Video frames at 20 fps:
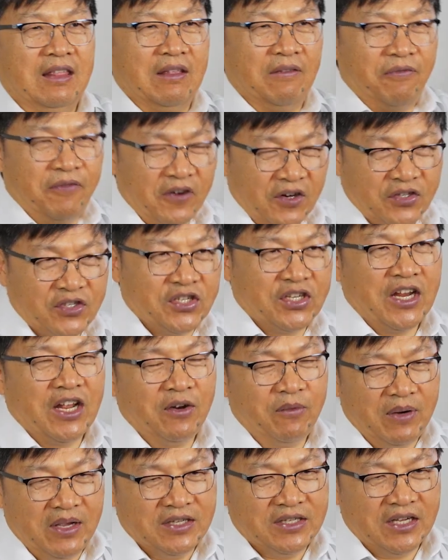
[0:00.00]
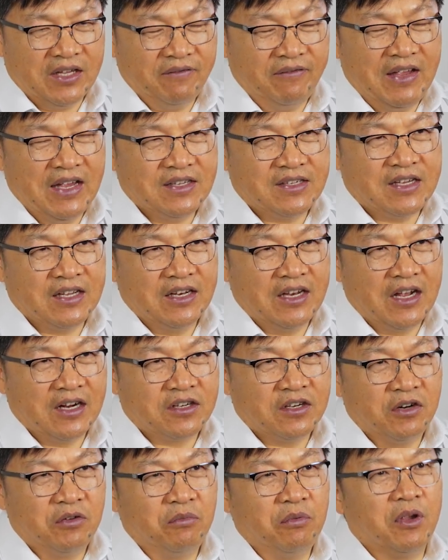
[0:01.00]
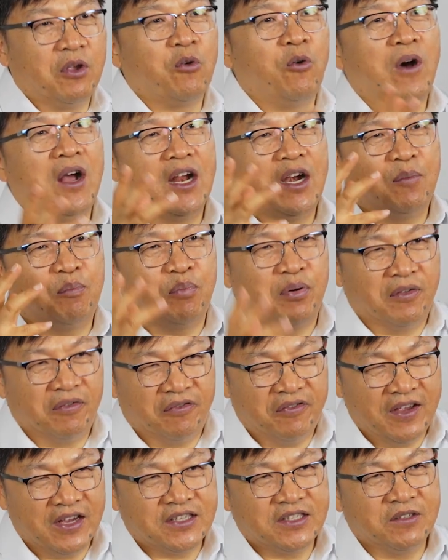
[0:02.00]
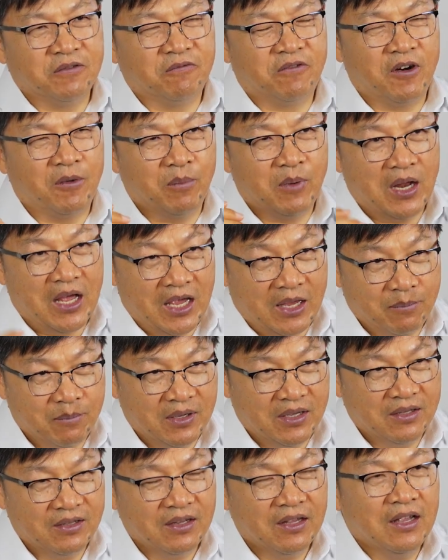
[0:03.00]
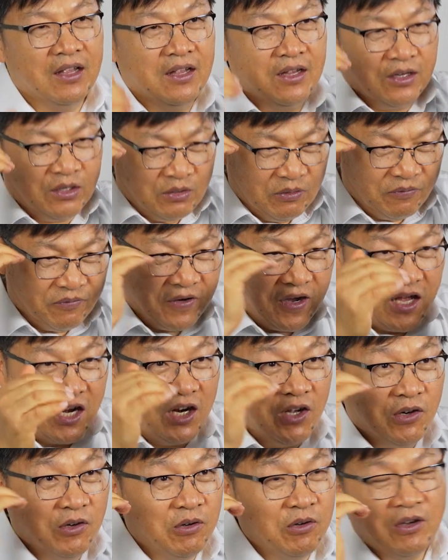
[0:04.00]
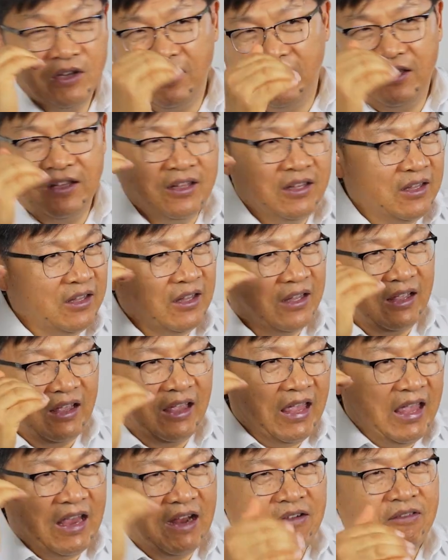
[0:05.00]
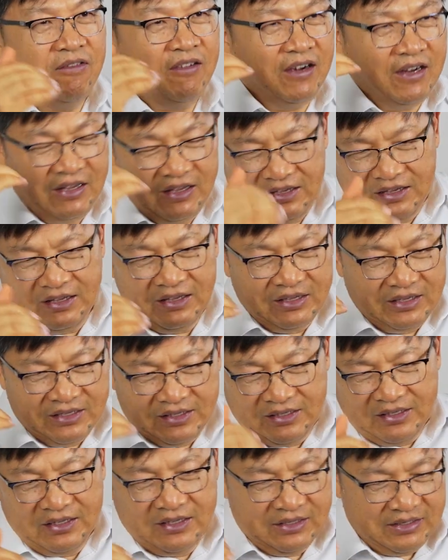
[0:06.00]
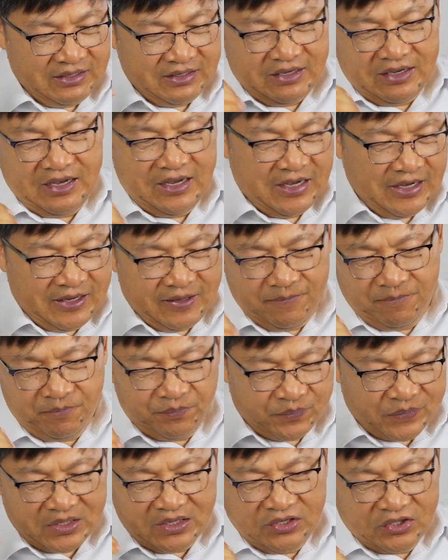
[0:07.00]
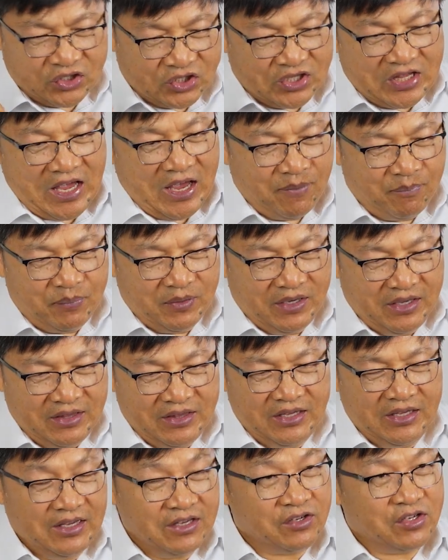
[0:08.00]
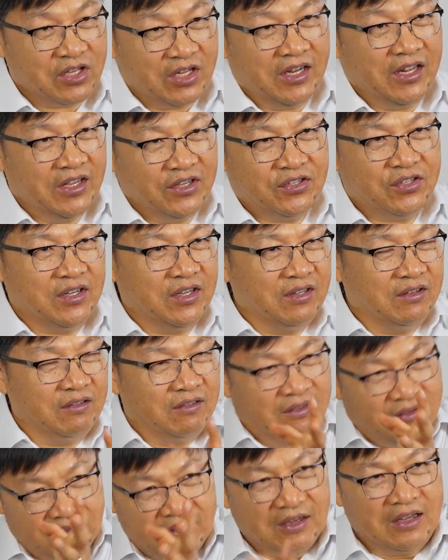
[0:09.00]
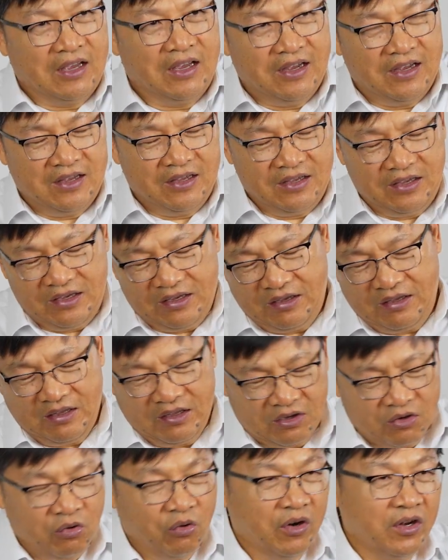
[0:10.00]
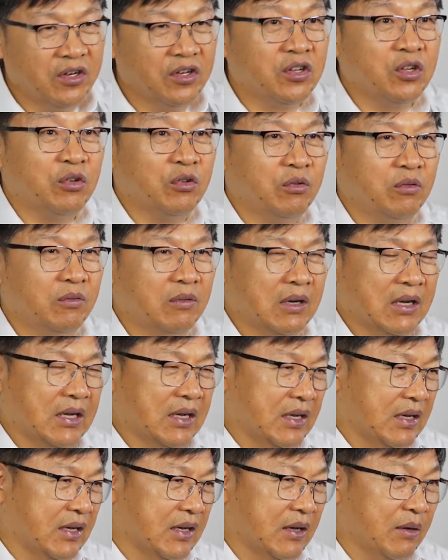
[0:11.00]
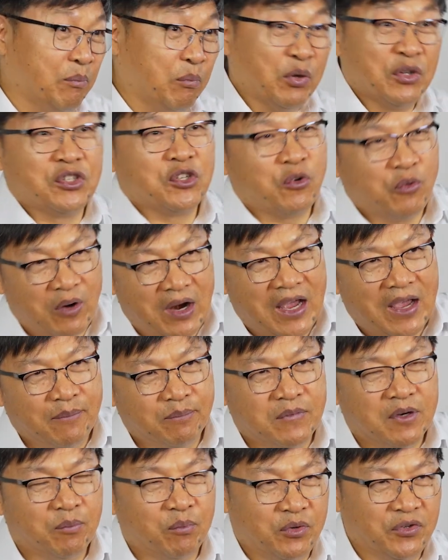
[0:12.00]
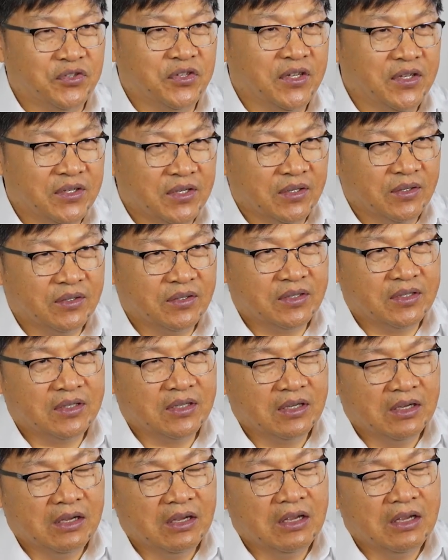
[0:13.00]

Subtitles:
the first generation advanced conductor require perfection from linemen to follow every step in the installation according to prescribed procedures.